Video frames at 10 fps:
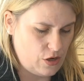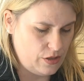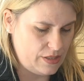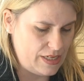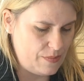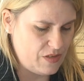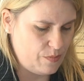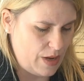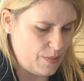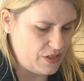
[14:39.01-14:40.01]
concept
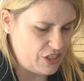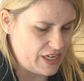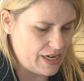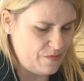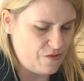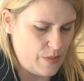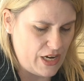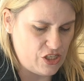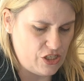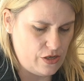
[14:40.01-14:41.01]
of publishing
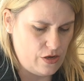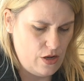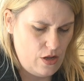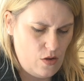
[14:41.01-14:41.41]
information